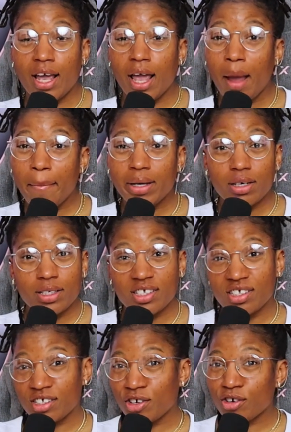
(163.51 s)
And because
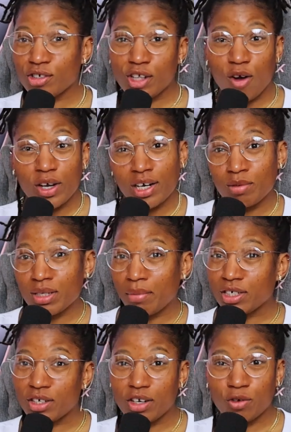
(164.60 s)
this is girls talking, it was a
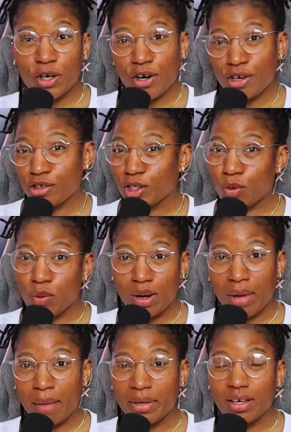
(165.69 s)
bunch of little girls doing it,
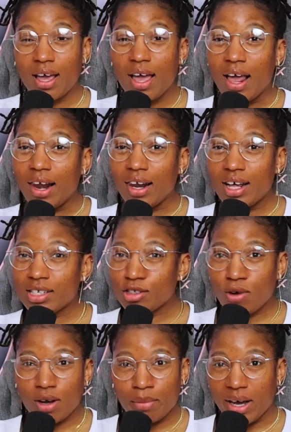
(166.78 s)
baby. Let's
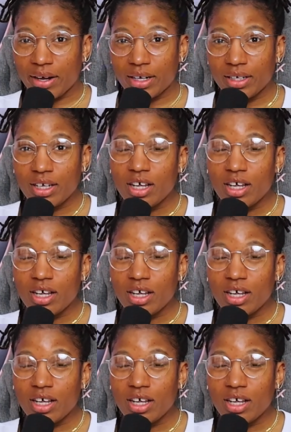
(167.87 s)
talk about it.